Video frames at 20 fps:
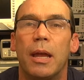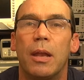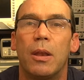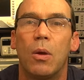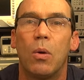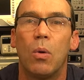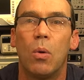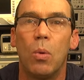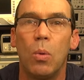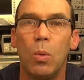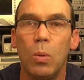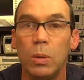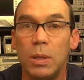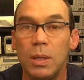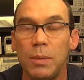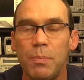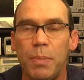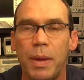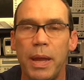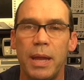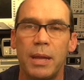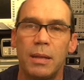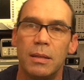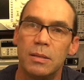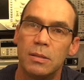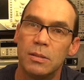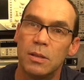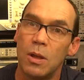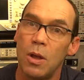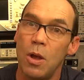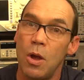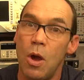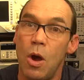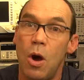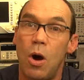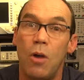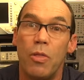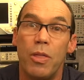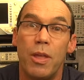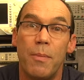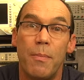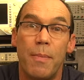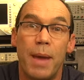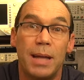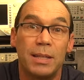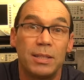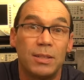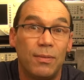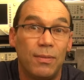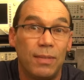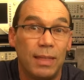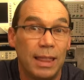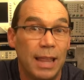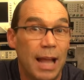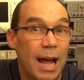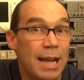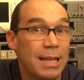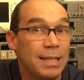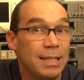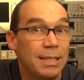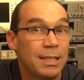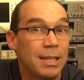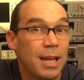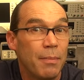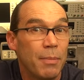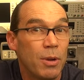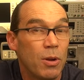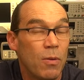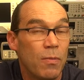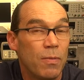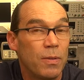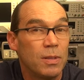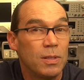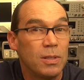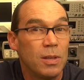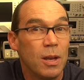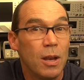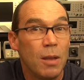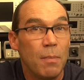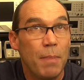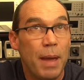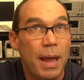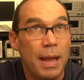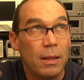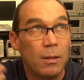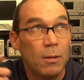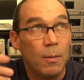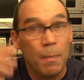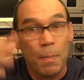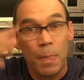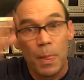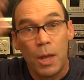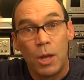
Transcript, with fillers: It all depends on the amount of light coming off the solar panel,